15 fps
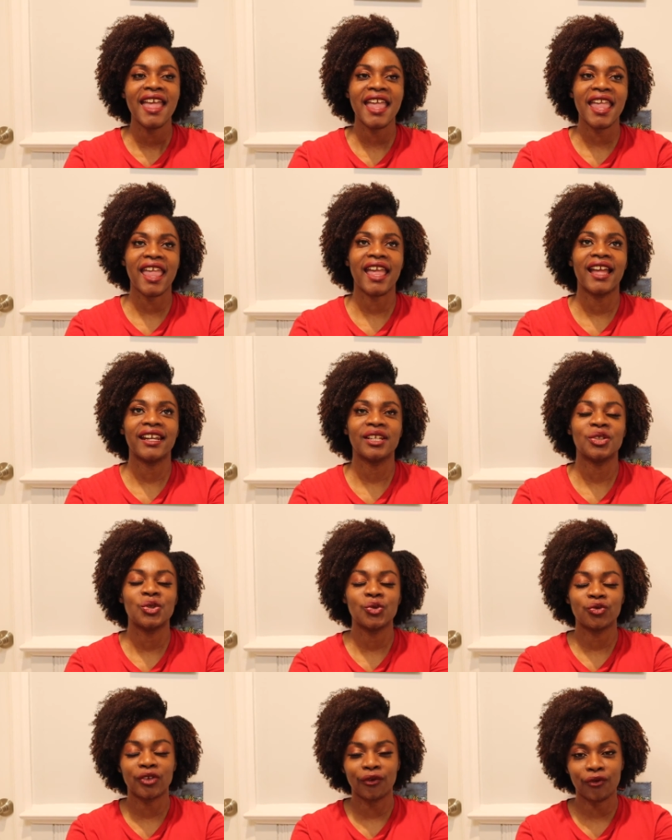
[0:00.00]
and
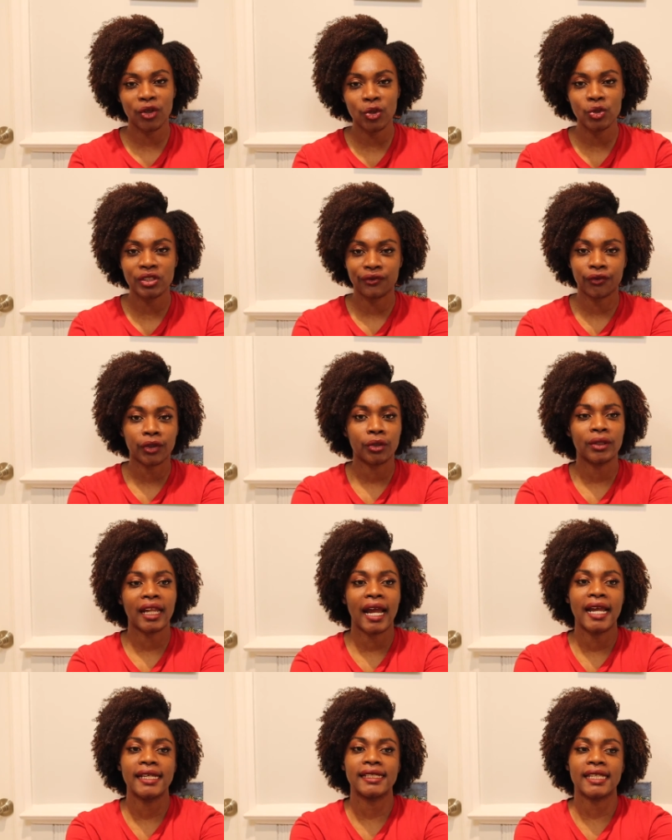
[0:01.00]
do reviews for you
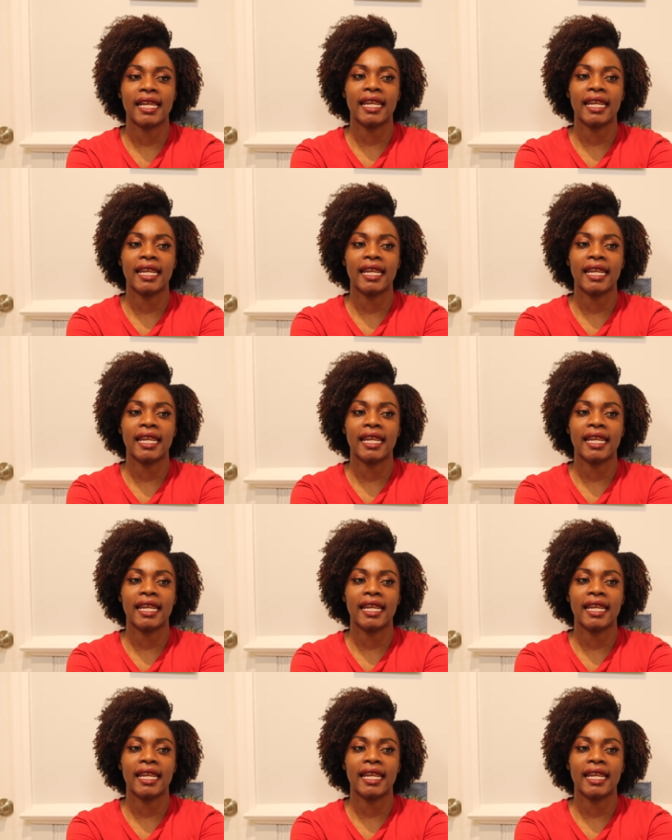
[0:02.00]
guys.